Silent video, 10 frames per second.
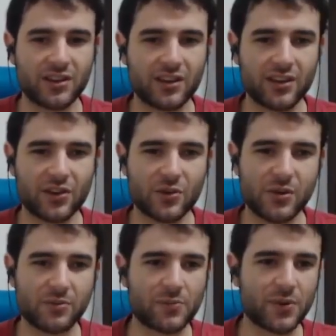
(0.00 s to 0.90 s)
You know,
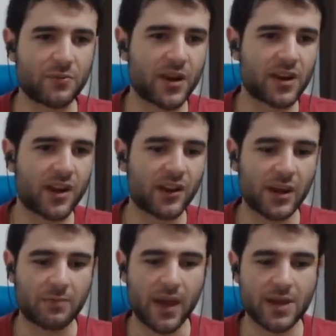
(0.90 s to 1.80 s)
people put money on
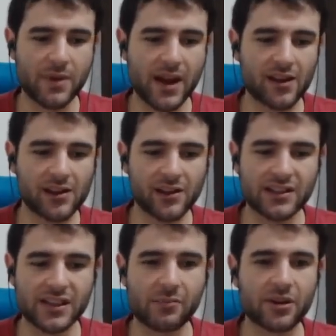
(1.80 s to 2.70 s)
like PayPal, they
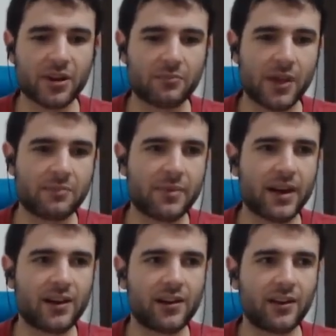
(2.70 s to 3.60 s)
send money on
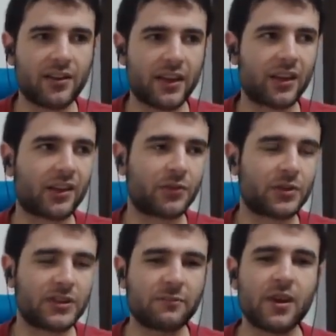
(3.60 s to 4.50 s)
PayPal, they
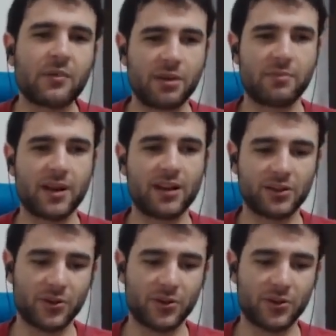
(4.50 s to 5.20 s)
receive money on PayPal.